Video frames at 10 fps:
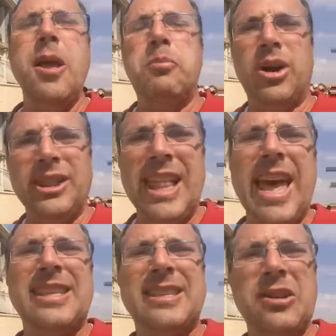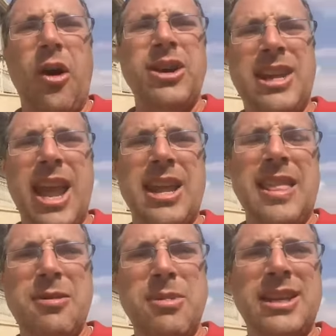But let's start getting
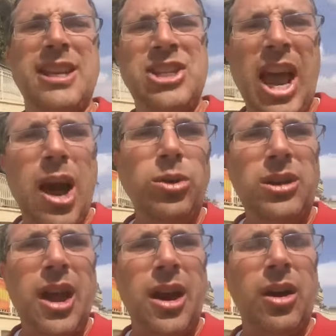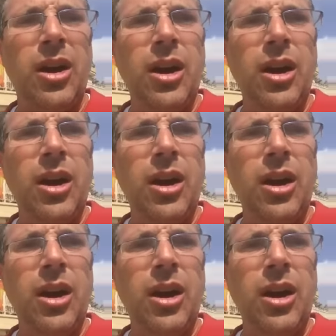that message out there.